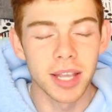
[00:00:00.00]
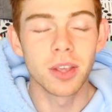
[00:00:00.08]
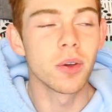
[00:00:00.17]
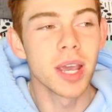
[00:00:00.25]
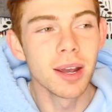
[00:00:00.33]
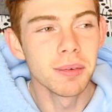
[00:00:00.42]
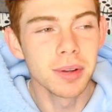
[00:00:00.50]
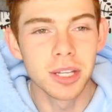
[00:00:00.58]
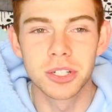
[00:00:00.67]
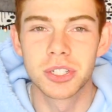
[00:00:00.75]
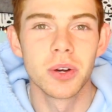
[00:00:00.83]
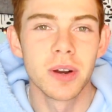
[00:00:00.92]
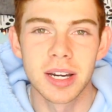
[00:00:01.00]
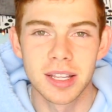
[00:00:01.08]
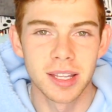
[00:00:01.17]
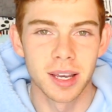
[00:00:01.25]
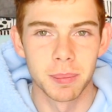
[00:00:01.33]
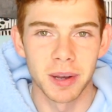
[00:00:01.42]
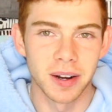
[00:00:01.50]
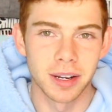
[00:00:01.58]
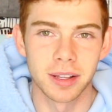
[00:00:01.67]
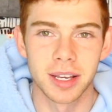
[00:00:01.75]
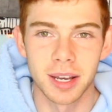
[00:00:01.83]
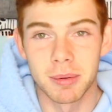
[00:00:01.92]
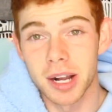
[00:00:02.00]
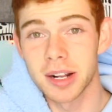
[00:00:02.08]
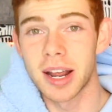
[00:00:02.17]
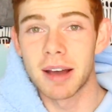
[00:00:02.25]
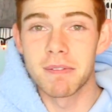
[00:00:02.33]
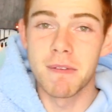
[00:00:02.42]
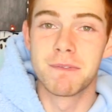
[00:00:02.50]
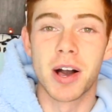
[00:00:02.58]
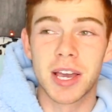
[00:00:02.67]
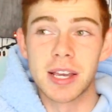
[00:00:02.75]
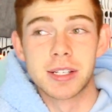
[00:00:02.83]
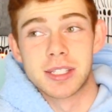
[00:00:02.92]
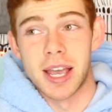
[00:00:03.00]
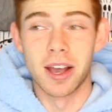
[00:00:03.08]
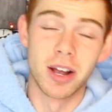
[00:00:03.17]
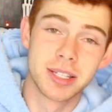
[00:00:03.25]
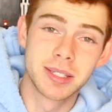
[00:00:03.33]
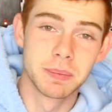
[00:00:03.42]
You can't really do anything about it. Like, I'm not gonna have a fucking seance